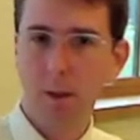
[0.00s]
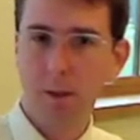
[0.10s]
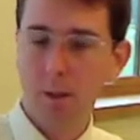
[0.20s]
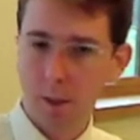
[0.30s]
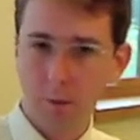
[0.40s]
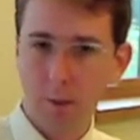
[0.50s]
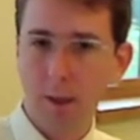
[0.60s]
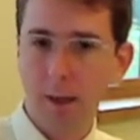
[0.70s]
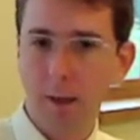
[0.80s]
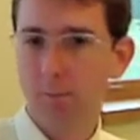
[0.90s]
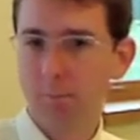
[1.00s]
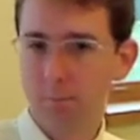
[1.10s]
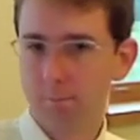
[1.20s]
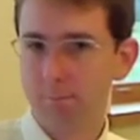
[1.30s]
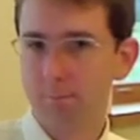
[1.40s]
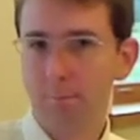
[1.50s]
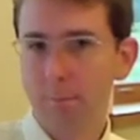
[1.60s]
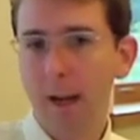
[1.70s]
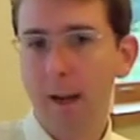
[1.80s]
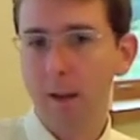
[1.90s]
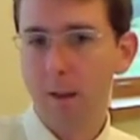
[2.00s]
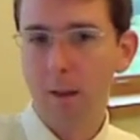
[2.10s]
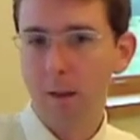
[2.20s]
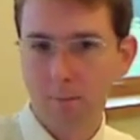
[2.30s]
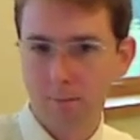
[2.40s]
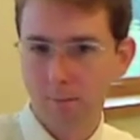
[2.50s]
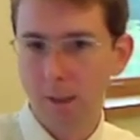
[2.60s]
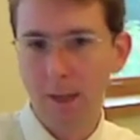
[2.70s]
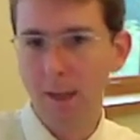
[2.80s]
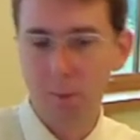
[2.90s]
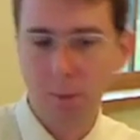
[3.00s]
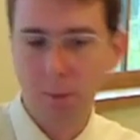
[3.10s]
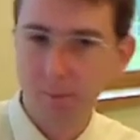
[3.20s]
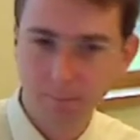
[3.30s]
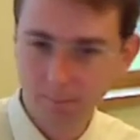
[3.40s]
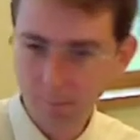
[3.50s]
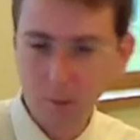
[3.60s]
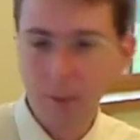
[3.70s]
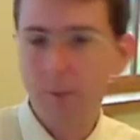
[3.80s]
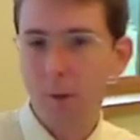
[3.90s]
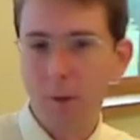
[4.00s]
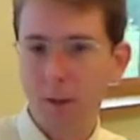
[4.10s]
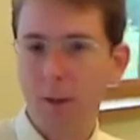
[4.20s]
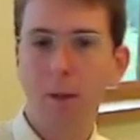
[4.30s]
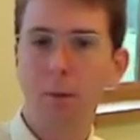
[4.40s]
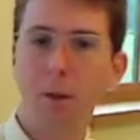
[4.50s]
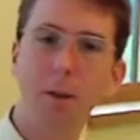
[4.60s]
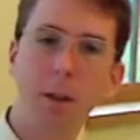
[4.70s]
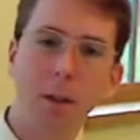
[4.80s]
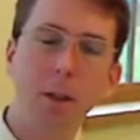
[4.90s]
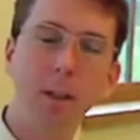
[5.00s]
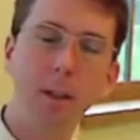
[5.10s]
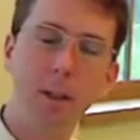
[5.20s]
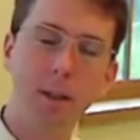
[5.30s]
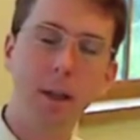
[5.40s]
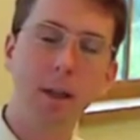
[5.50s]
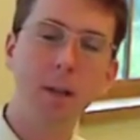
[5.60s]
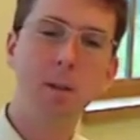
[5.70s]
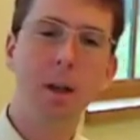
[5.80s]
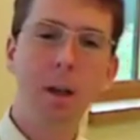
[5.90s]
discovery layer, catalog, enhancement, whatever you want to call it, whatever they're calling it these days.